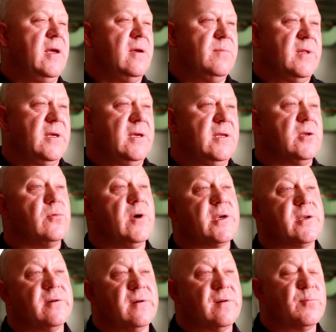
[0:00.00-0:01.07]
am the
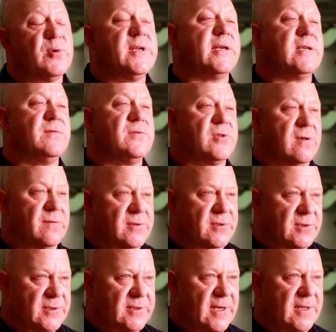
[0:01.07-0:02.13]
Director of Protective
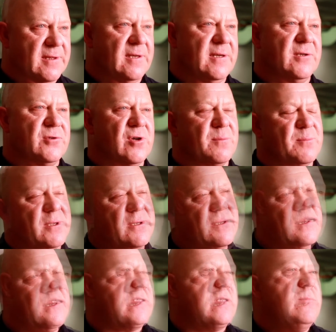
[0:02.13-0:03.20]
Services at the Intrepid.
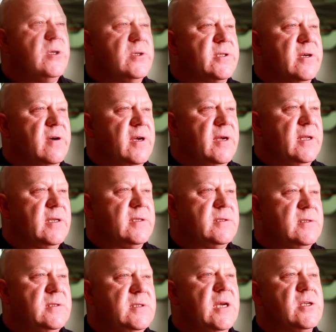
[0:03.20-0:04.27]
The military
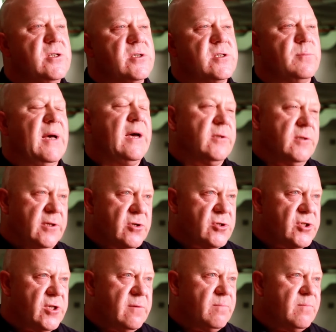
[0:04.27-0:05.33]
teaches about
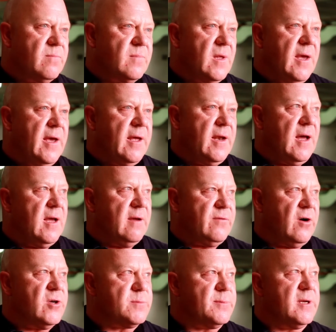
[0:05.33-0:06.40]
leadership and I've
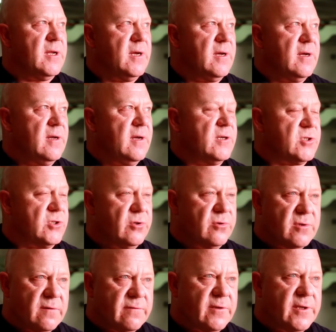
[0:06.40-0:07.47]
always been a, a
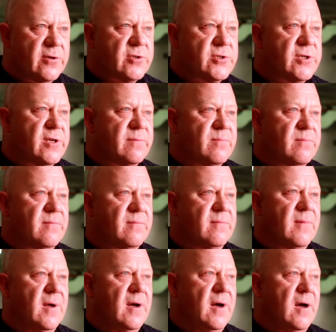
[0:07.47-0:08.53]
student of leadership
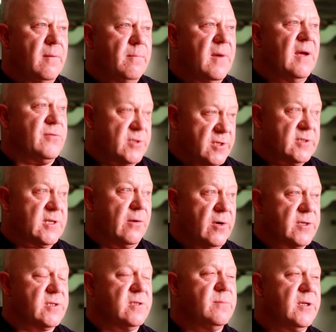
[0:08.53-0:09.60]
um, ever since I
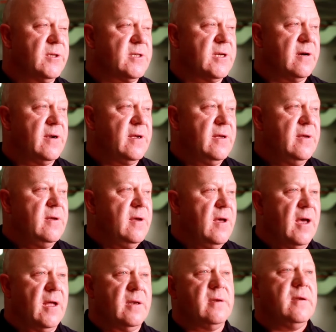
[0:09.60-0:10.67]
was in the military.
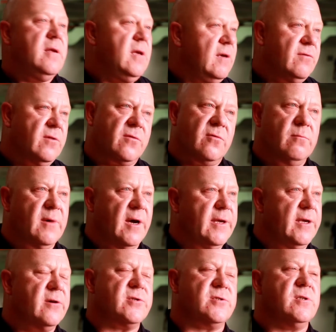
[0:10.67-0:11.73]
And even through my
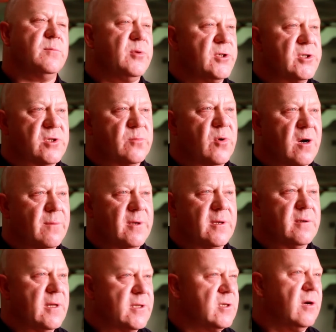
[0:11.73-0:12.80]
years in the police
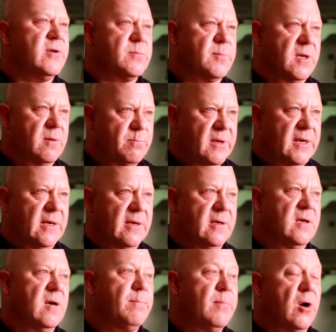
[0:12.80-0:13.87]
department, that's always been a big
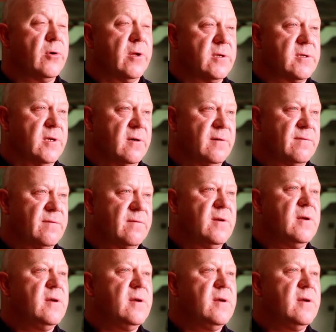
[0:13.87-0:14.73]
component of,